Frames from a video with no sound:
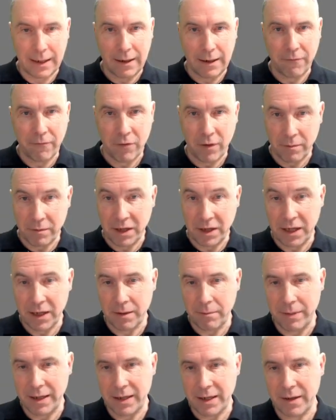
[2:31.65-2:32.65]
from here
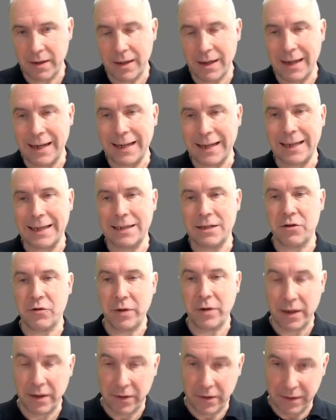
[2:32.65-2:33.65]
better, I can
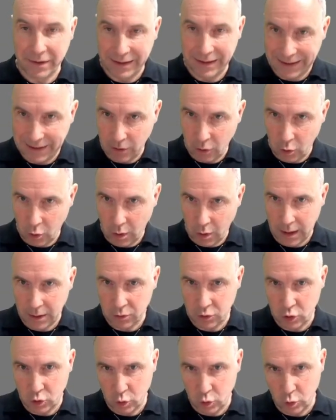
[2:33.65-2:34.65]
trigger the OAuth
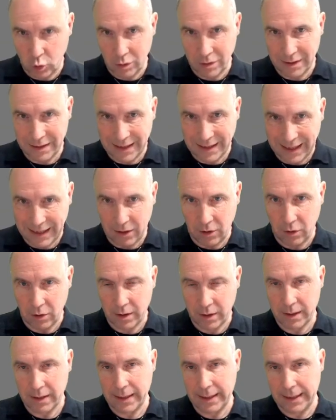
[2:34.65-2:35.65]
2 dialog.
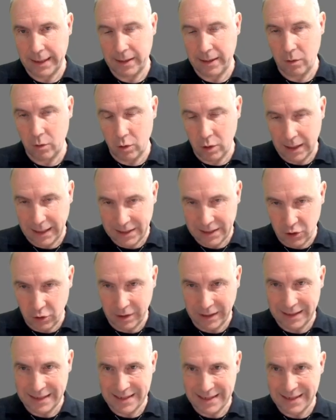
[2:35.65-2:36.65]
And as you
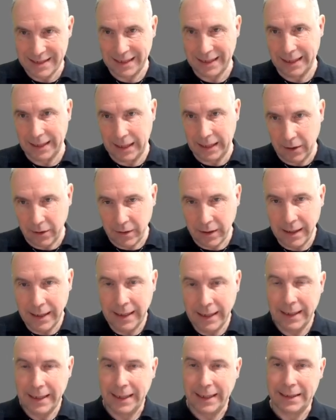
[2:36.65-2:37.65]
can see here,
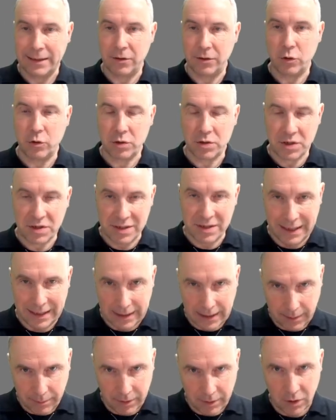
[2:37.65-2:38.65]
it uses the
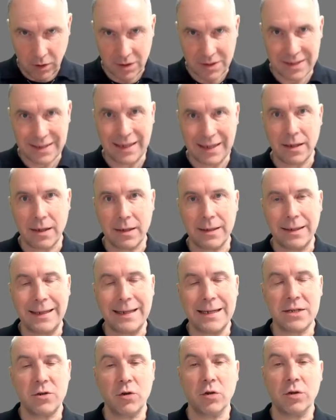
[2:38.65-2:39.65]
typical
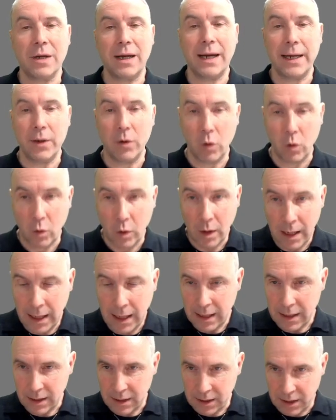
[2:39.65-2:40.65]
stellards.io
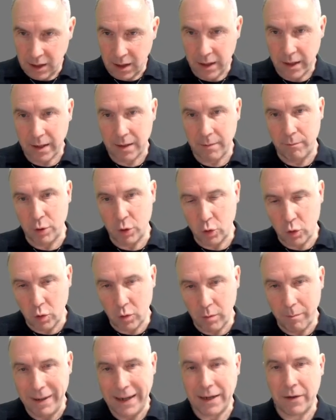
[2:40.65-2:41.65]
dark blue
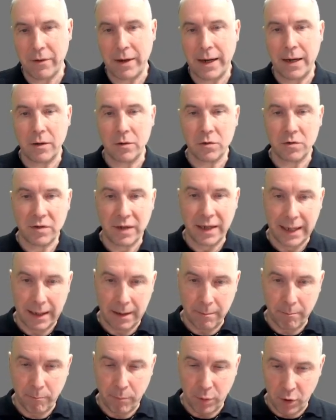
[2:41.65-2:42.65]
background and
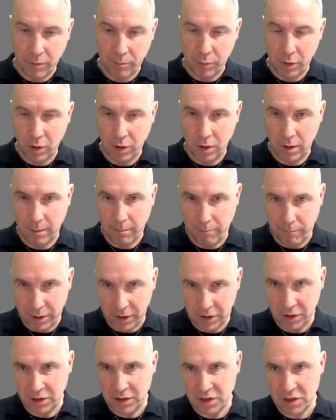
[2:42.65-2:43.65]
purple
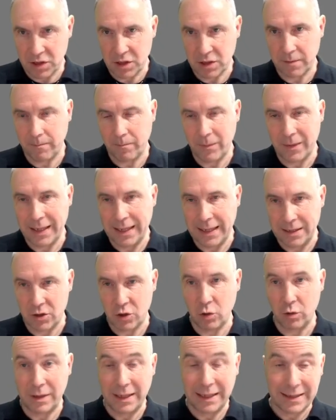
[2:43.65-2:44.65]
buttons. And
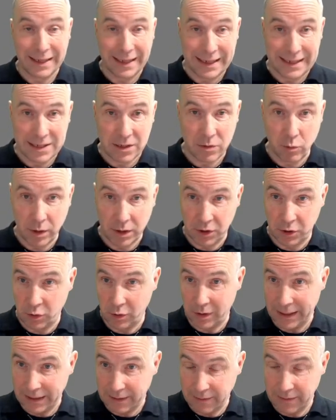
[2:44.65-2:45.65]
so that is what you
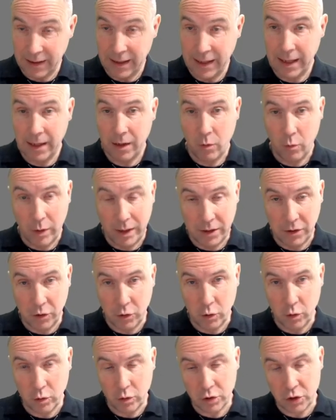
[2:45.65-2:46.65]
get when
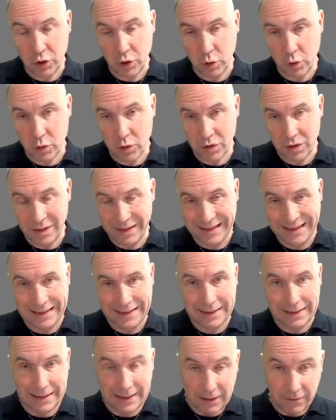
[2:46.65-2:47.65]
you choose the
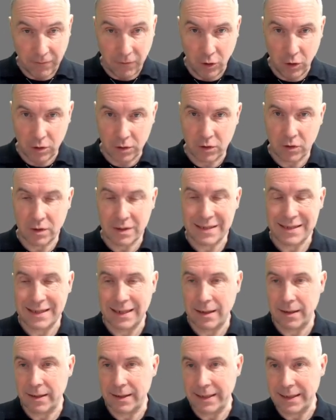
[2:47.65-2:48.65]
default
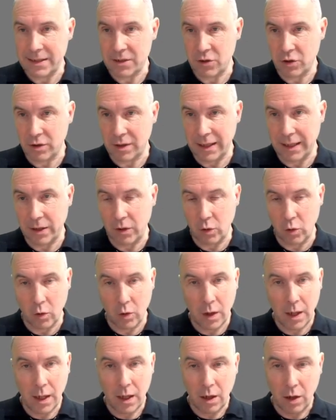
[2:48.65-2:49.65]
stellards.io
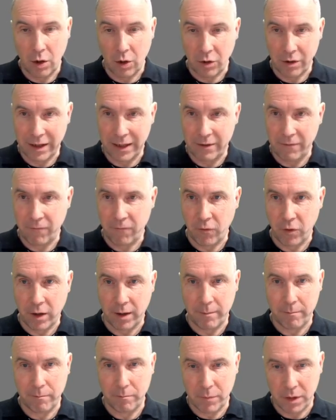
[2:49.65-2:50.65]
login form.
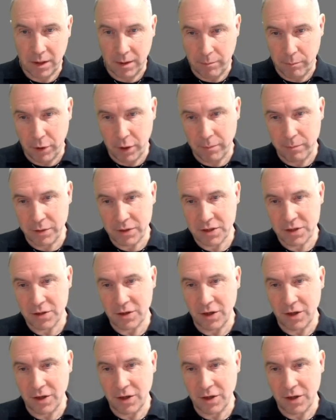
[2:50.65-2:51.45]
But the purpose